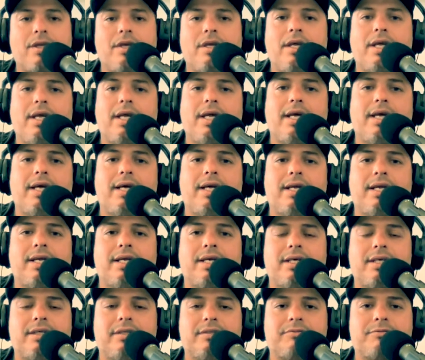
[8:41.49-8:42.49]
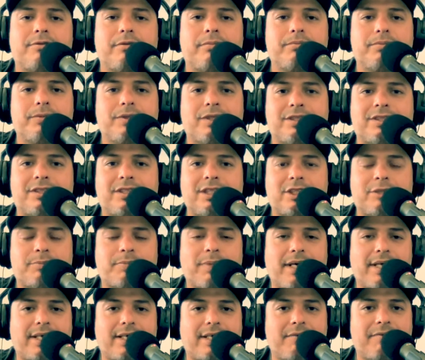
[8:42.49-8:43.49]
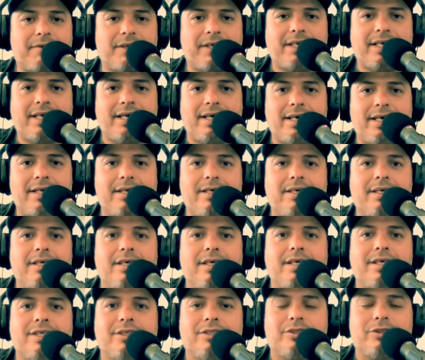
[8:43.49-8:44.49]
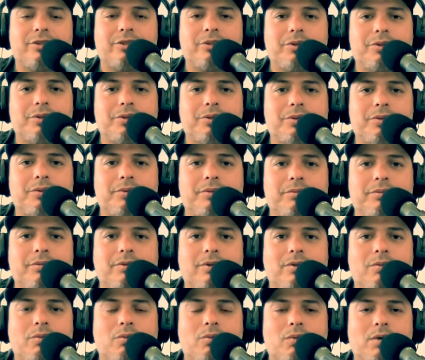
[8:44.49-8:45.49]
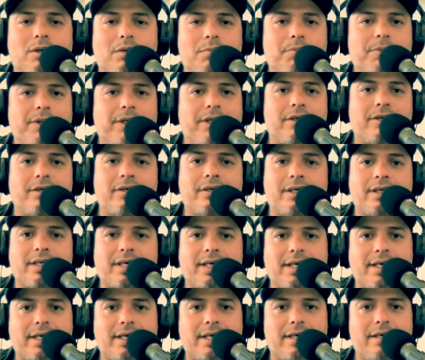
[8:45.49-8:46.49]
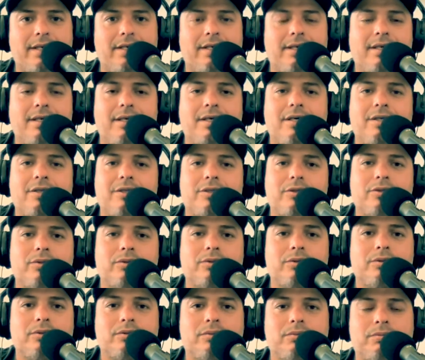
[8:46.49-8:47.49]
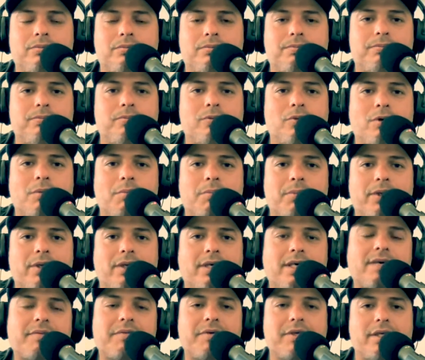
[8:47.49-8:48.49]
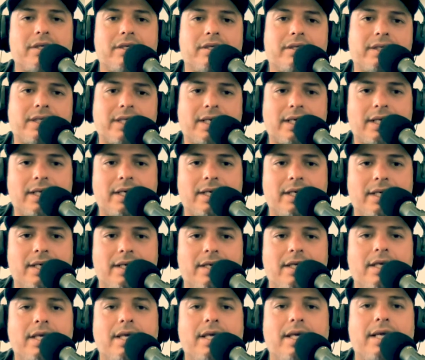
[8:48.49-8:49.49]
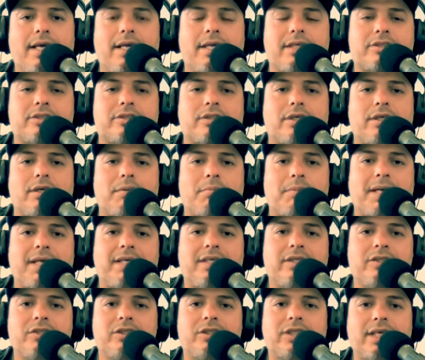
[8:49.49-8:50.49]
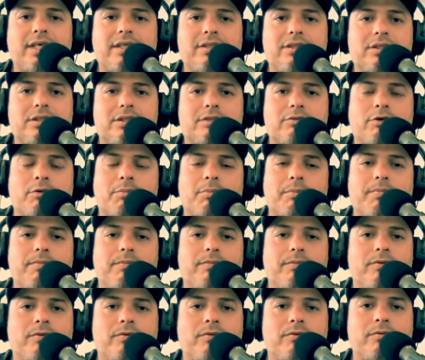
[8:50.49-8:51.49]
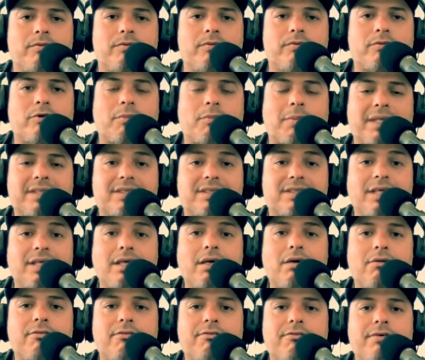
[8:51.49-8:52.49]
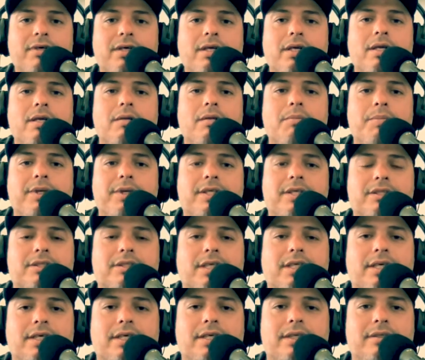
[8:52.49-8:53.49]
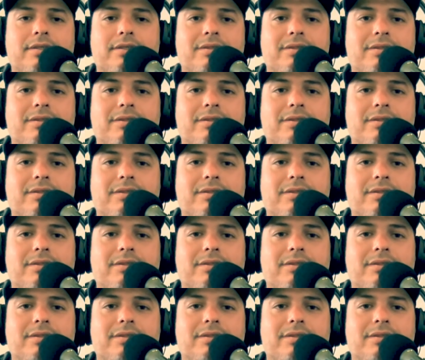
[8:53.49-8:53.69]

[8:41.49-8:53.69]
and I from a six pack every day to one beer a day to one beer every other day. And I started making changes for, for myself, because I,